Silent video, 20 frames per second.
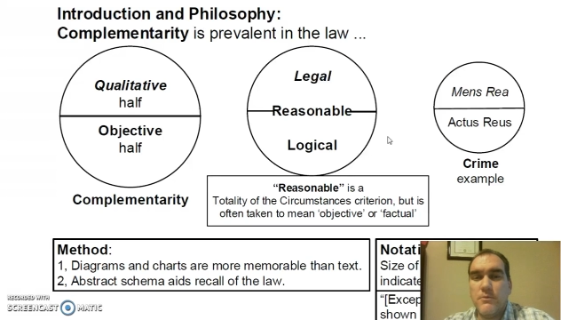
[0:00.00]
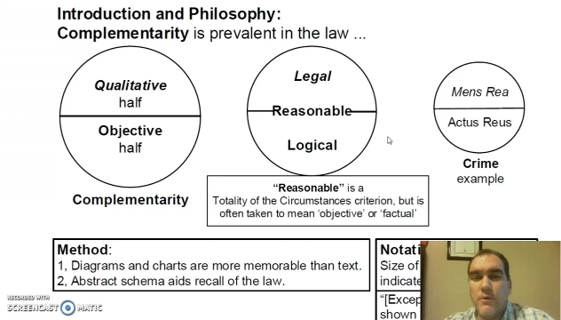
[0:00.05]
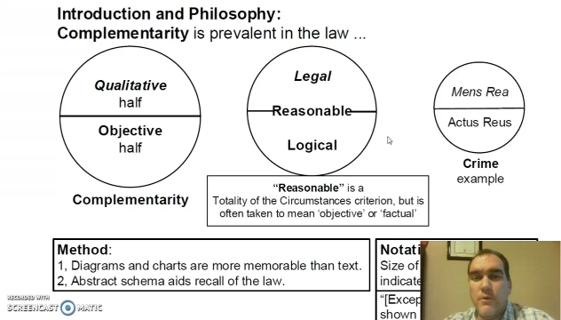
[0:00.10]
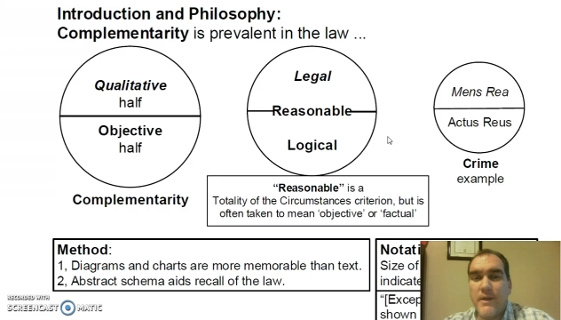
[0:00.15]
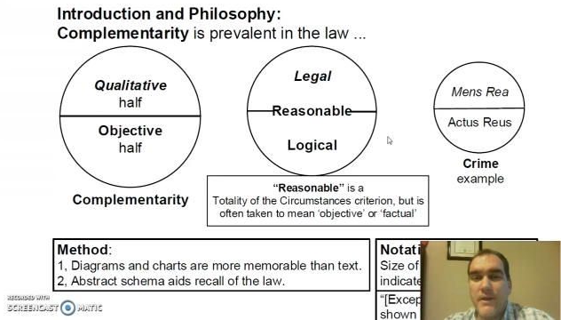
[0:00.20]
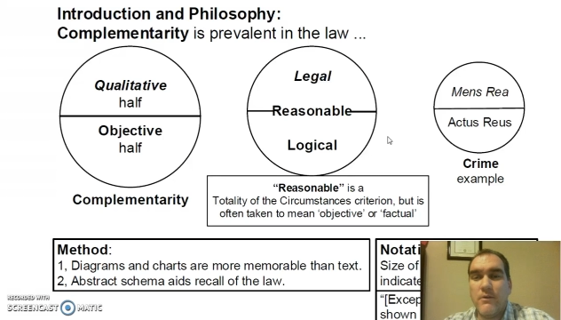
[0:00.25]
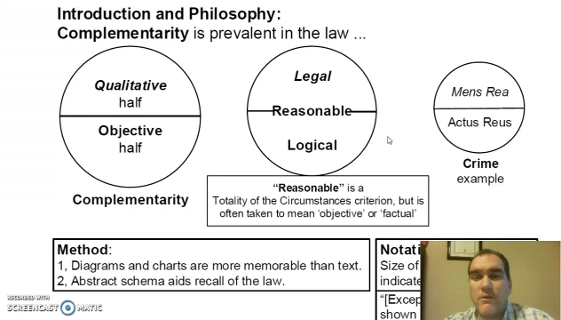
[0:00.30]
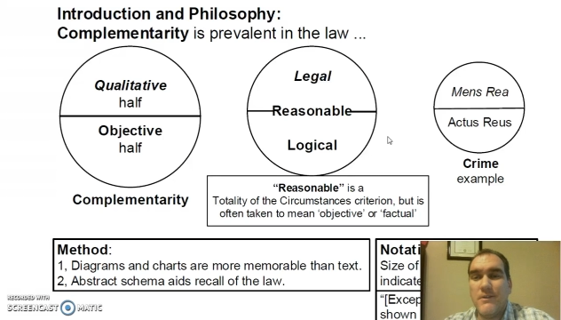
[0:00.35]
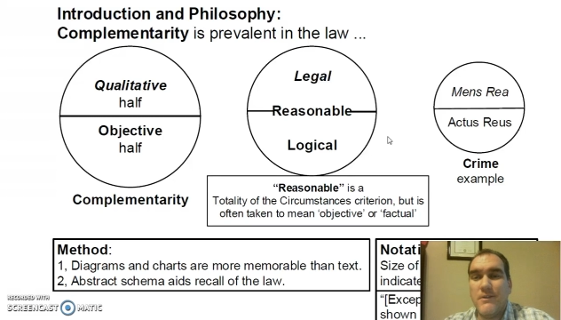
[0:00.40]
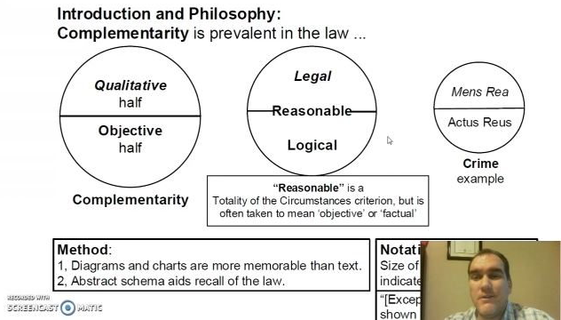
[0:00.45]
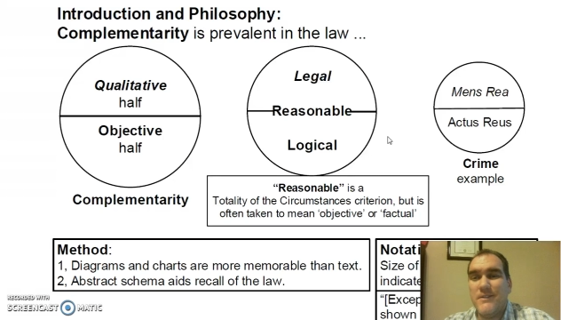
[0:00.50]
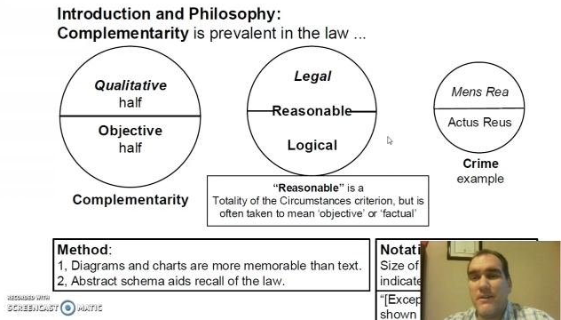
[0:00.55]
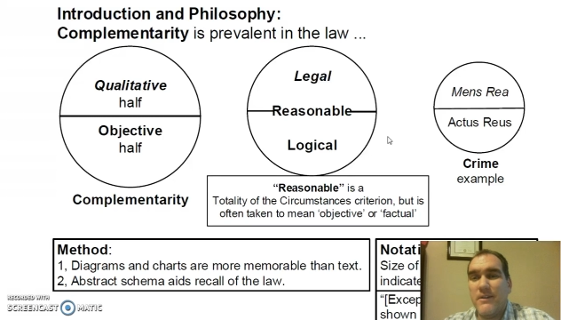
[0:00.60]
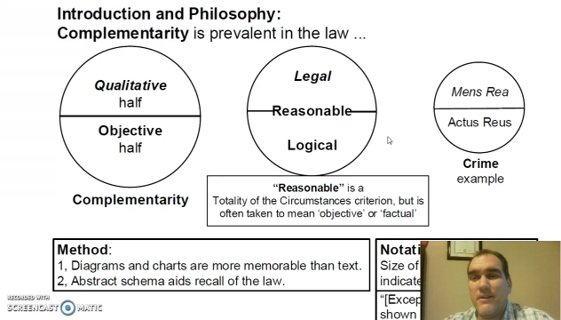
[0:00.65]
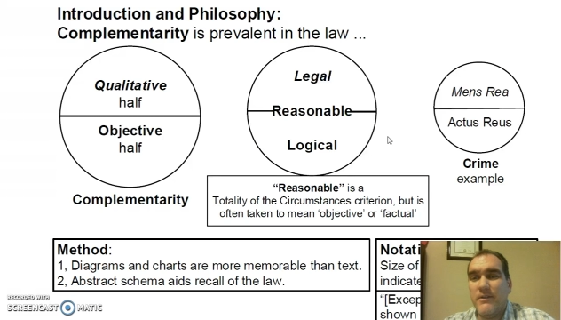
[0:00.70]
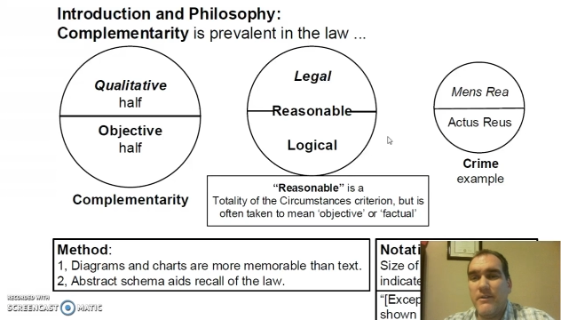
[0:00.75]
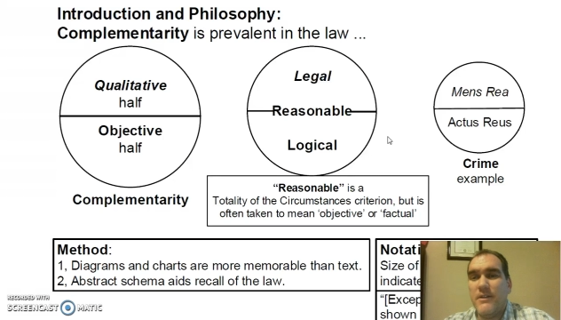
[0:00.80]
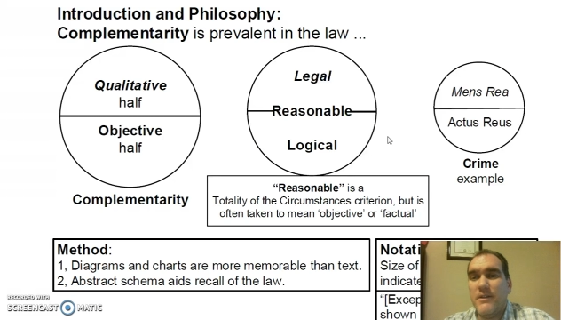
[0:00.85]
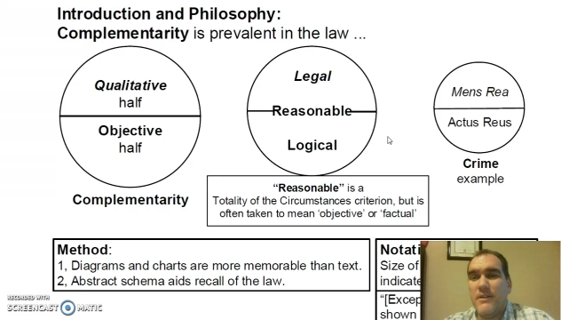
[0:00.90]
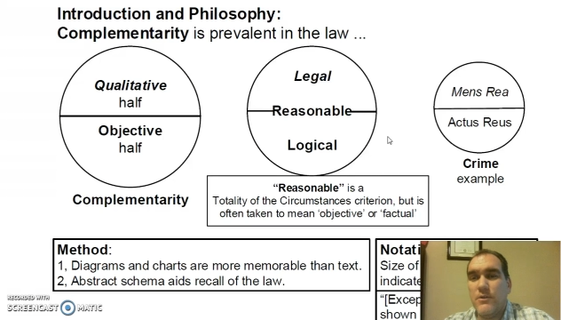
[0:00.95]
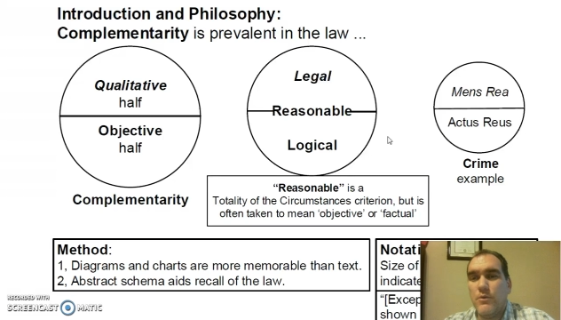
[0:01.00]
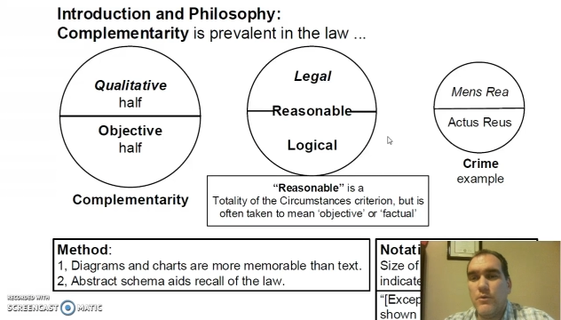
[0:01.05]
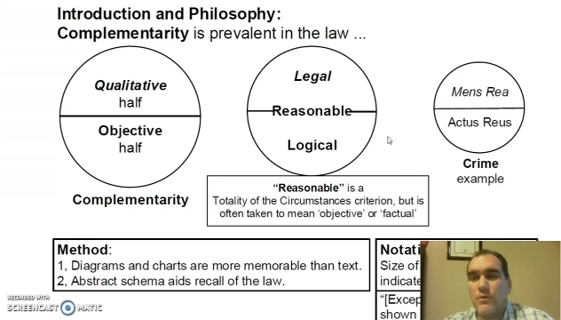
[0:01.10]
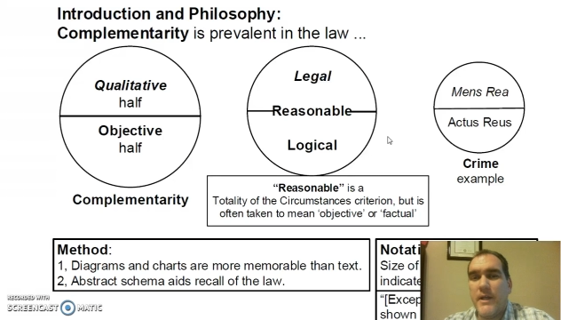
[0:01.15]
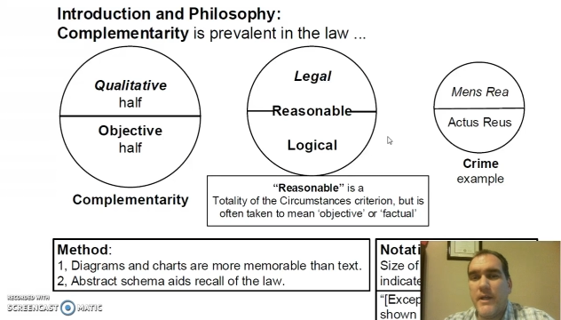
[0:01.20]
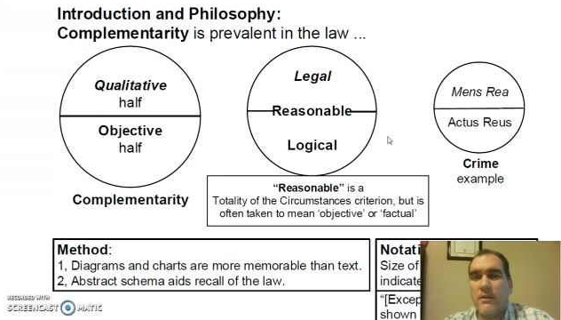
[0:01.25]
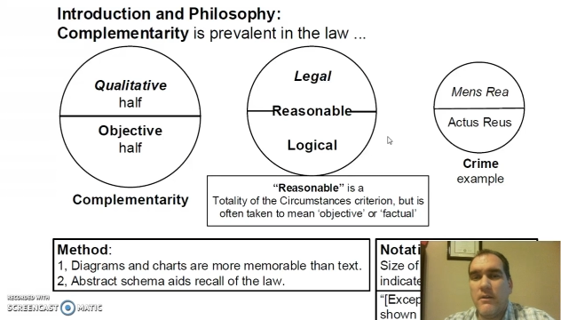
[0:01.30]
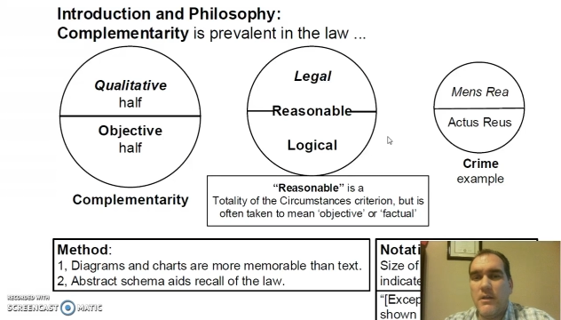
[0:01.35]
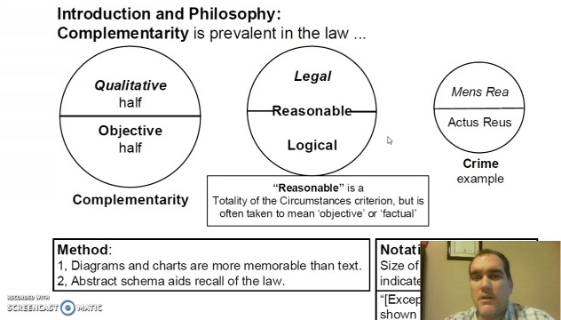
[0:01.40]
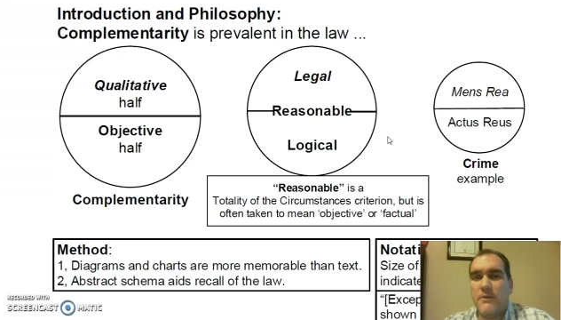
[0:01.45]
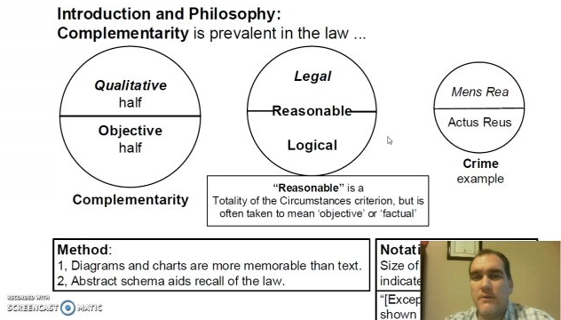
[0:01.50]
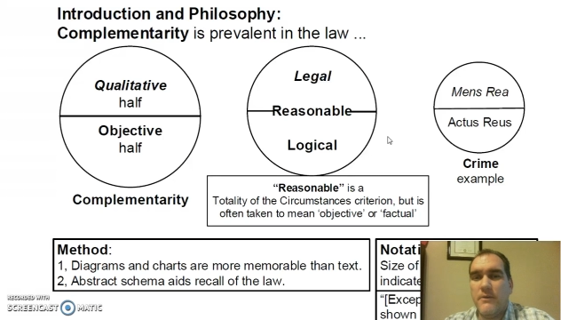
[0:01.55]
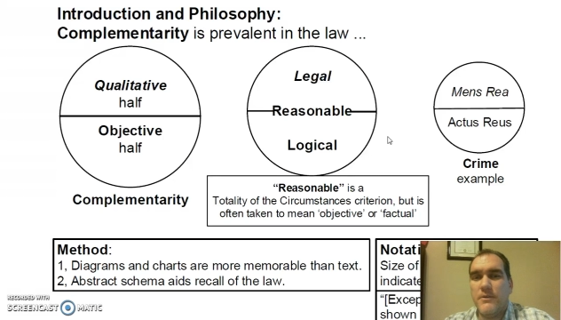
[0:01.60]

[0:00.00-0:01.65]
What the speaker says: without considering the totality